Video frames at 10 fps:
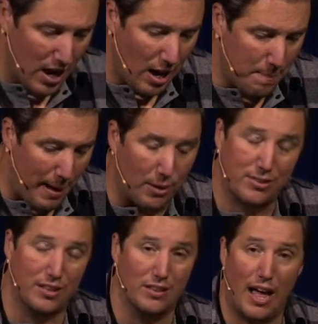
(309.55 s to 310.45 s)
about
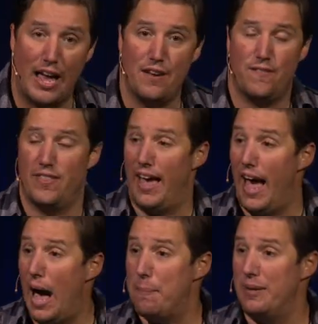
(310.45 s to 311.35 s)
the life and the
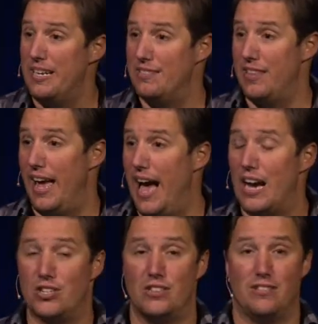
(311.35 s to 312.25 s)
happenings and the
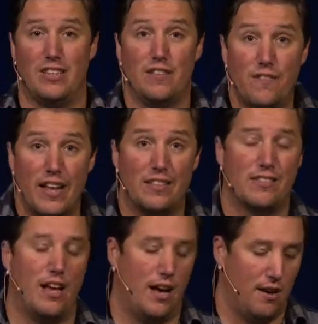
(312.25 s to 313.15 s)
actions and the events
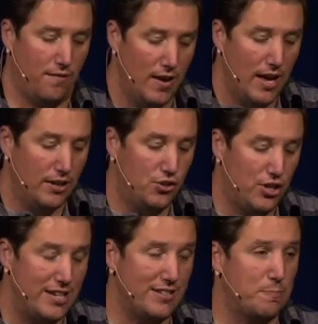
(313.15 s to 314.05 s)
of Jesus.